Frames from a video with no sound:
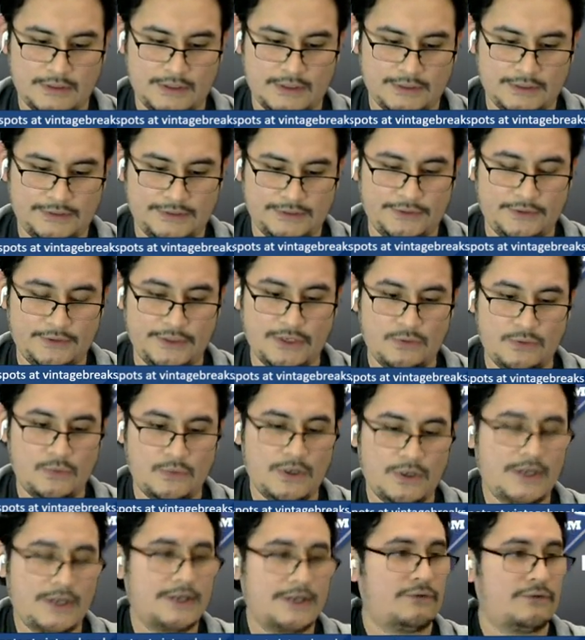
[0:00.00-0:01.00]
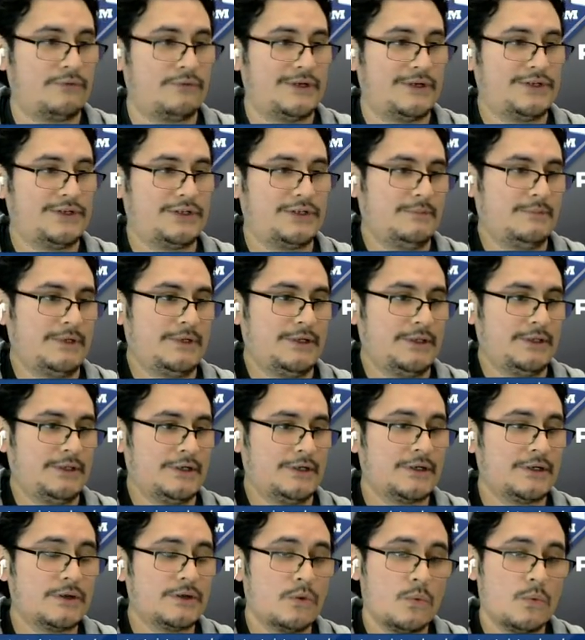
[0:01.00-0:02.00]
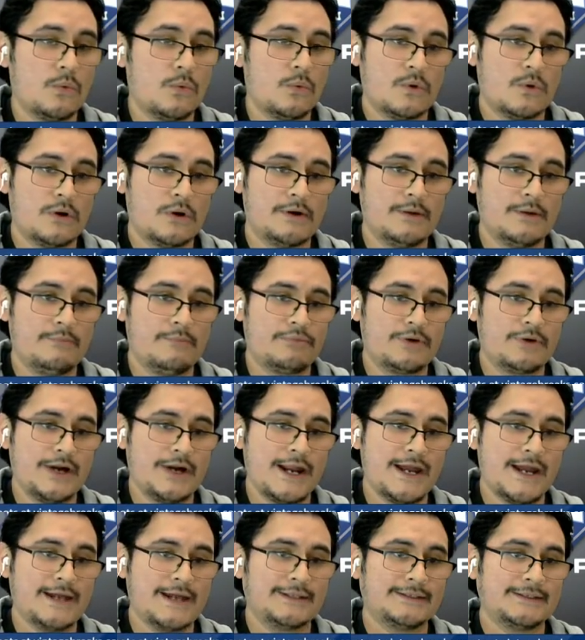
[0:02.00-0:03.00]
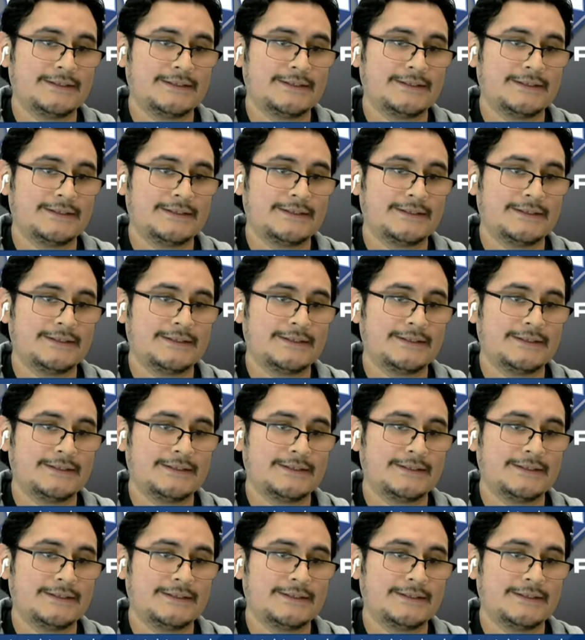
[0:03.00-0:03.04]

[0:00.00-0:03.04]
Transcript: 31. Reggie Miller, Warren Brand.